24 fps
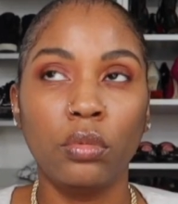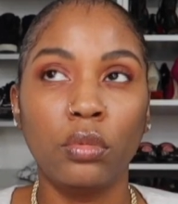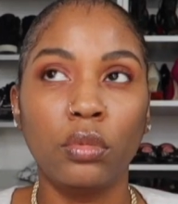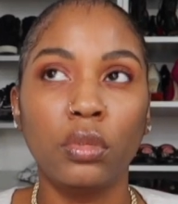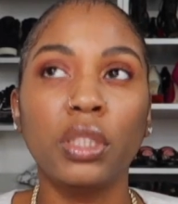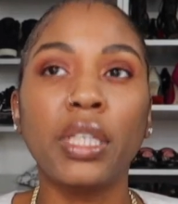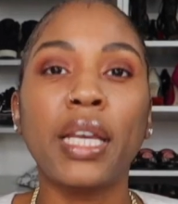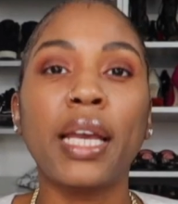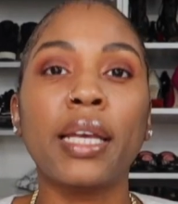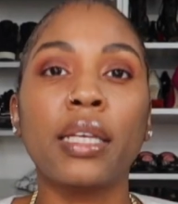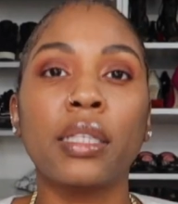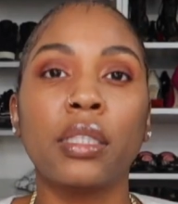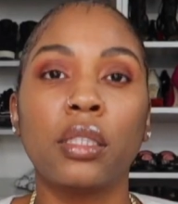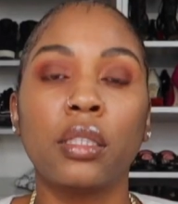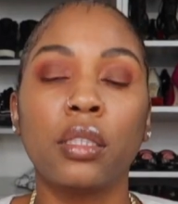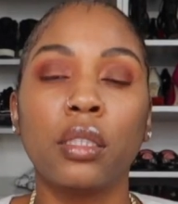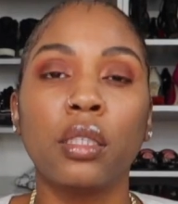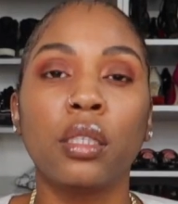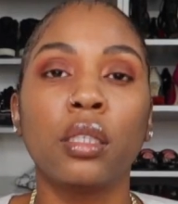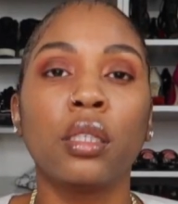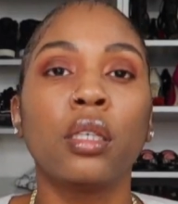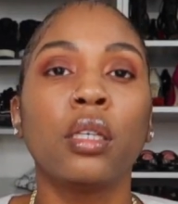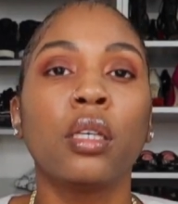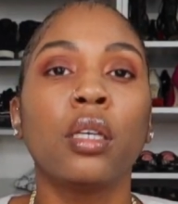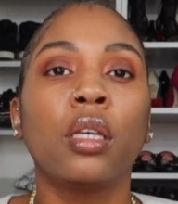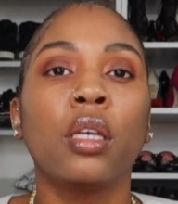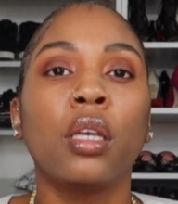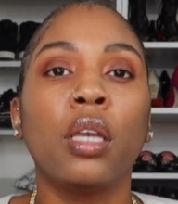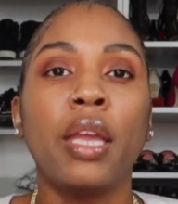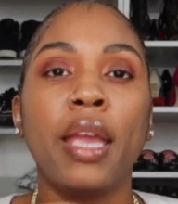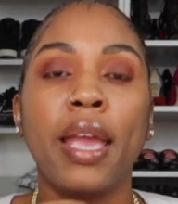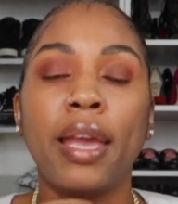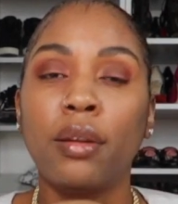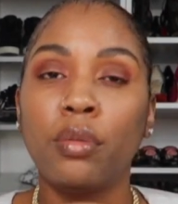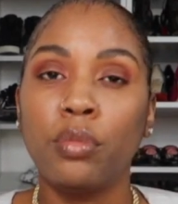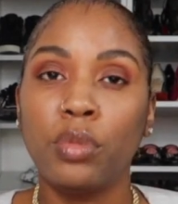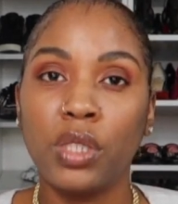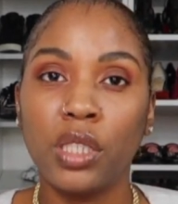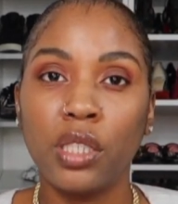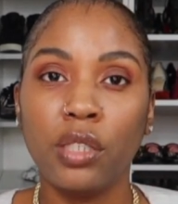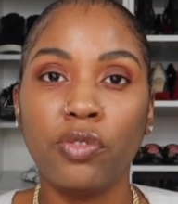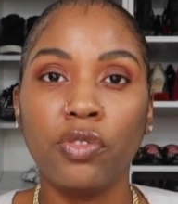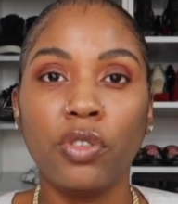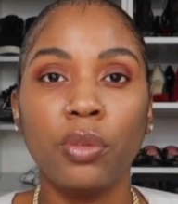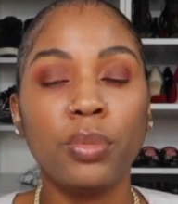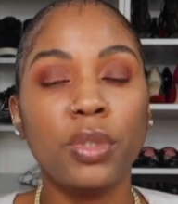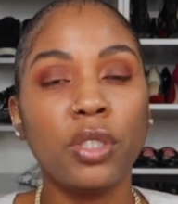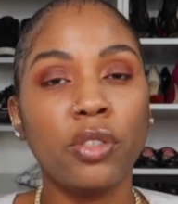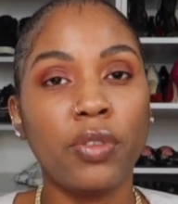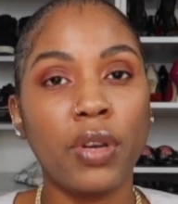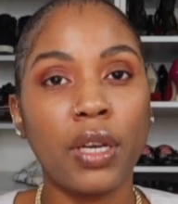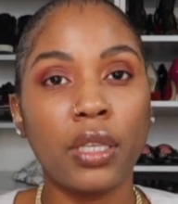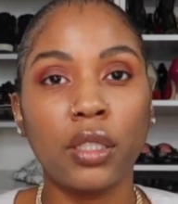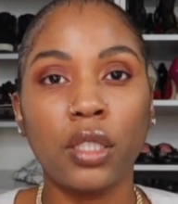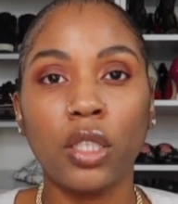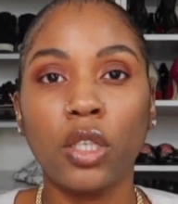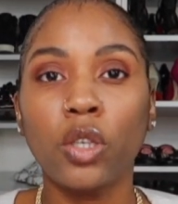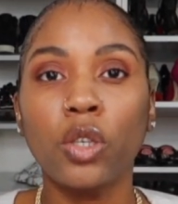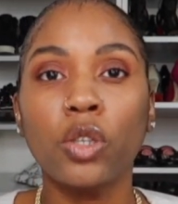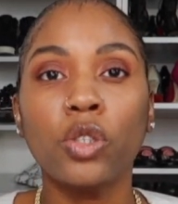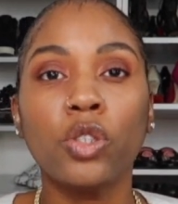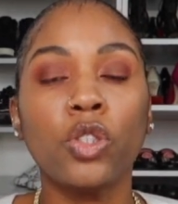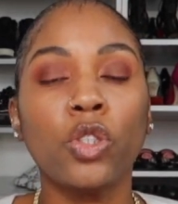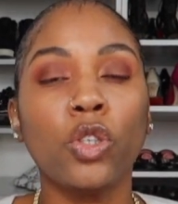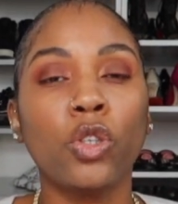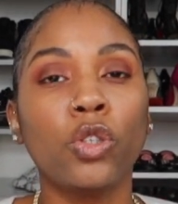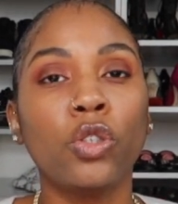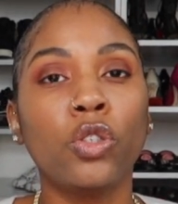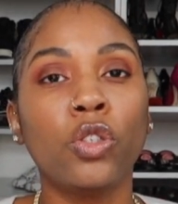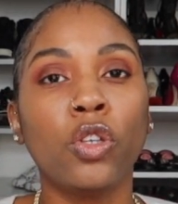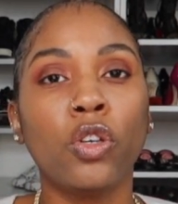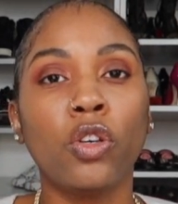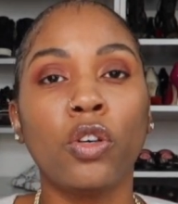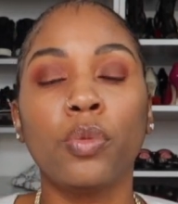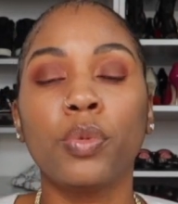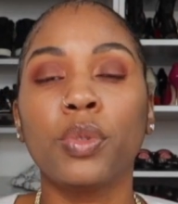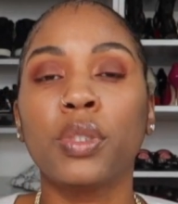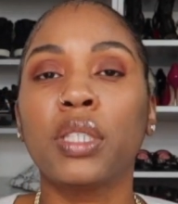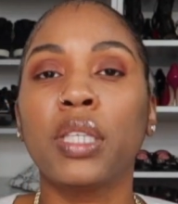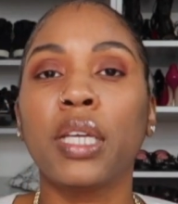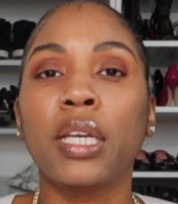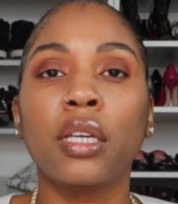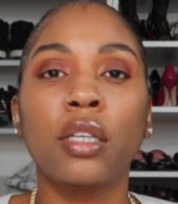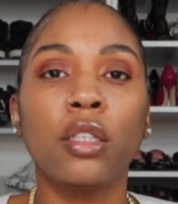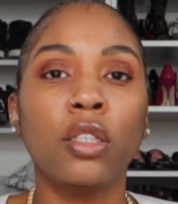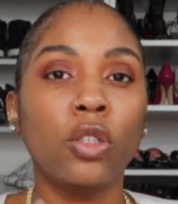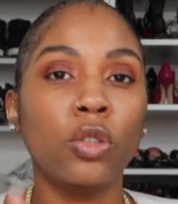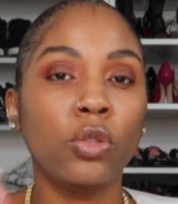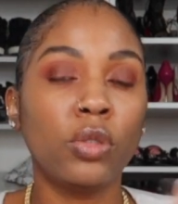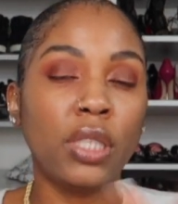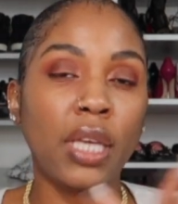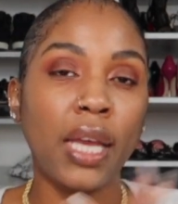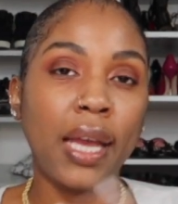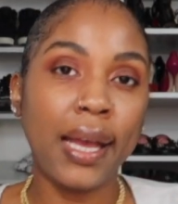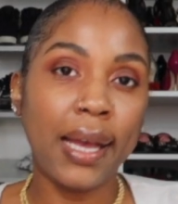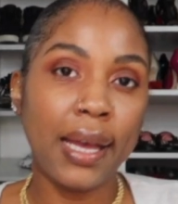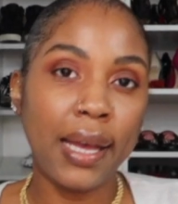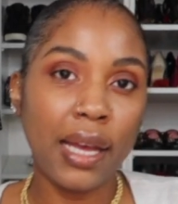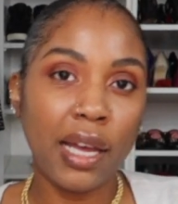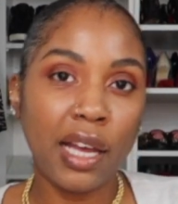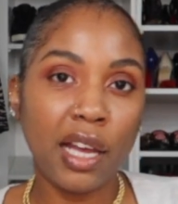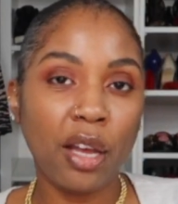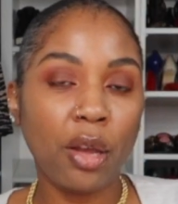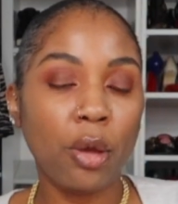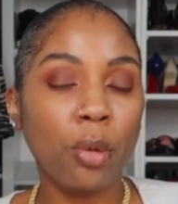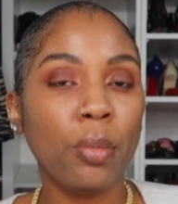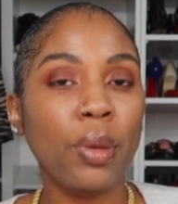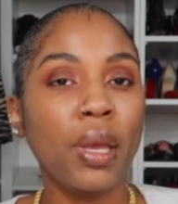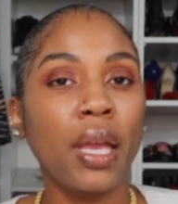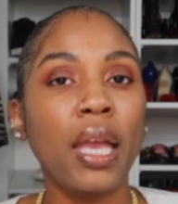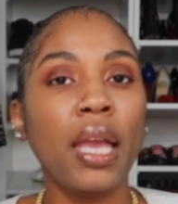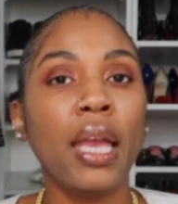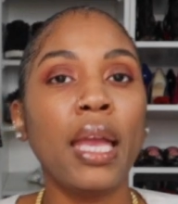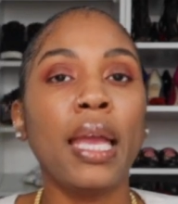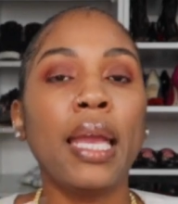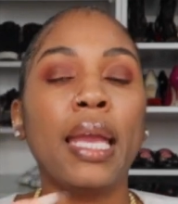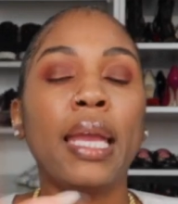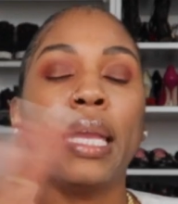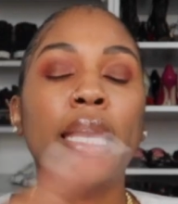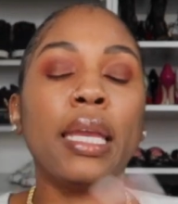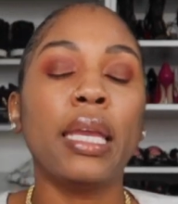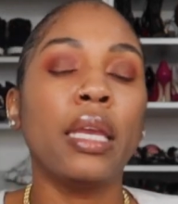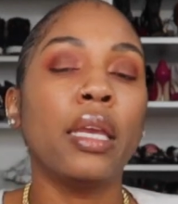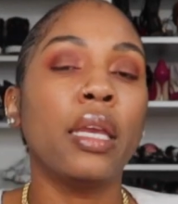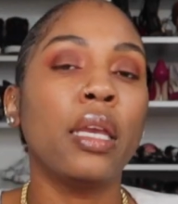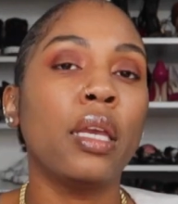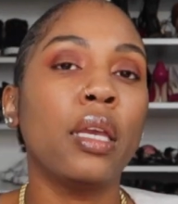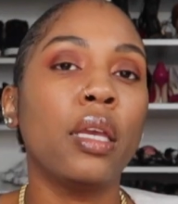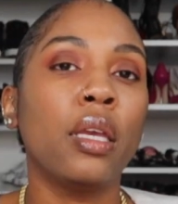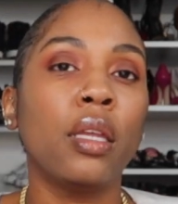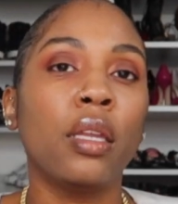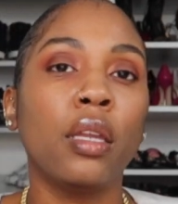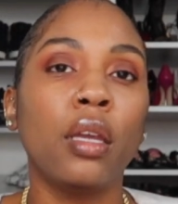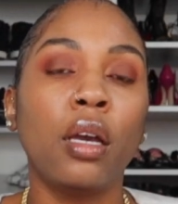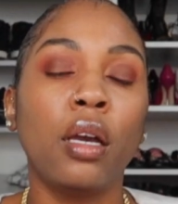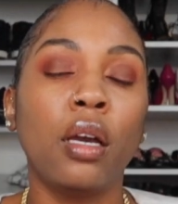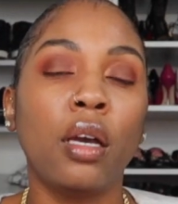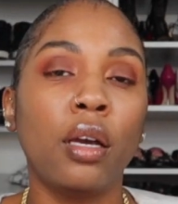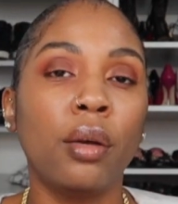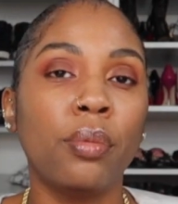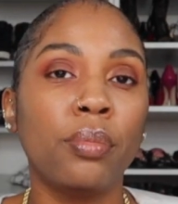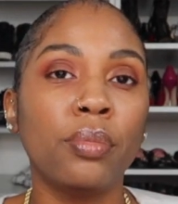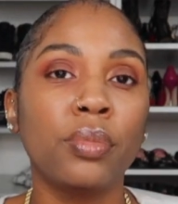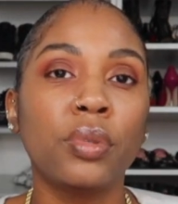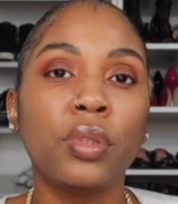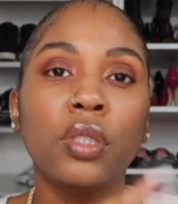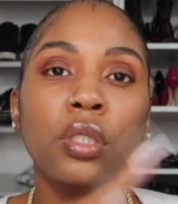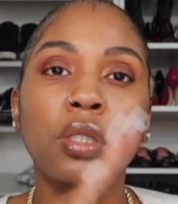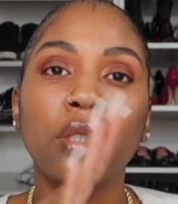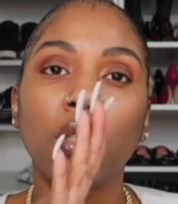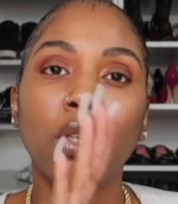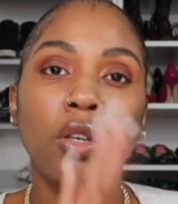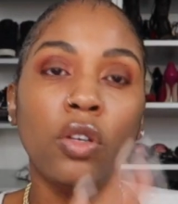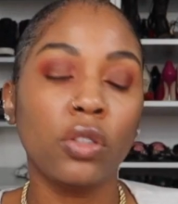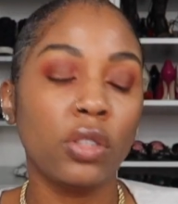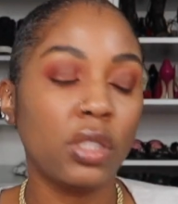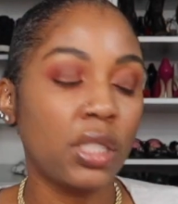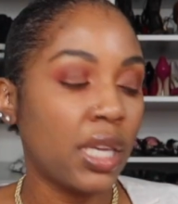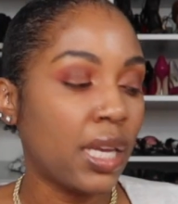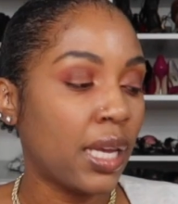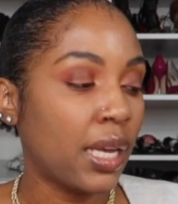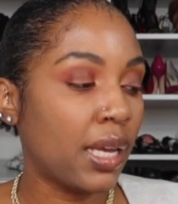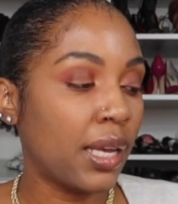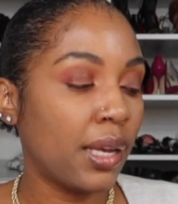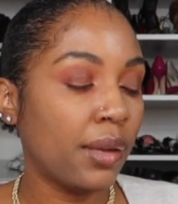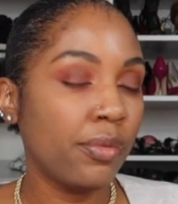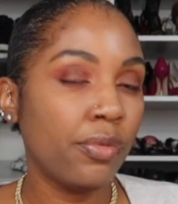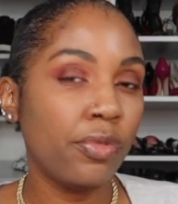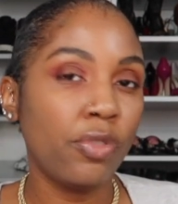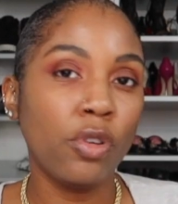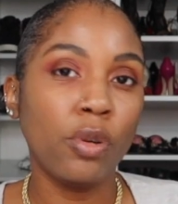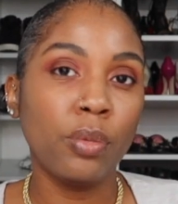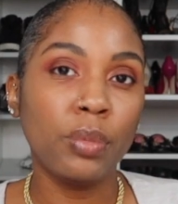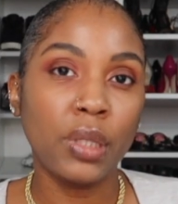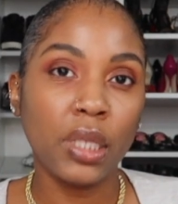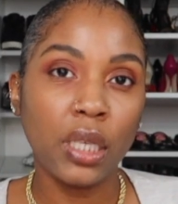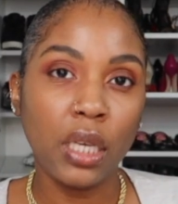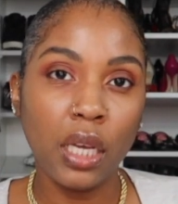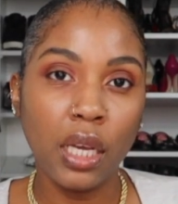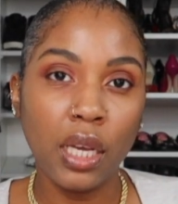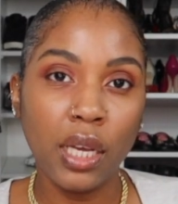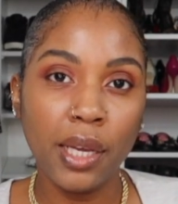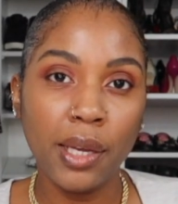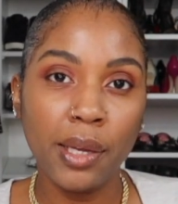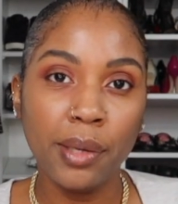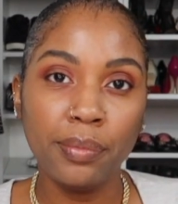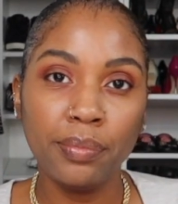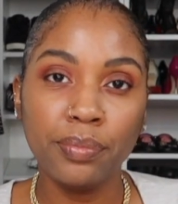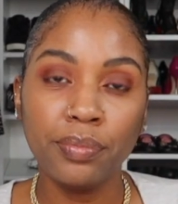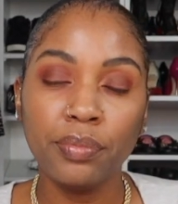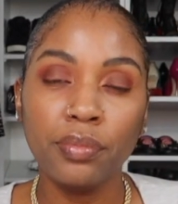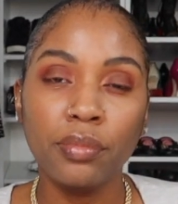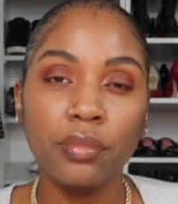Yes. He had them shipped from Toronto. So, you know, it was taking a little time. And took a long time for them to come,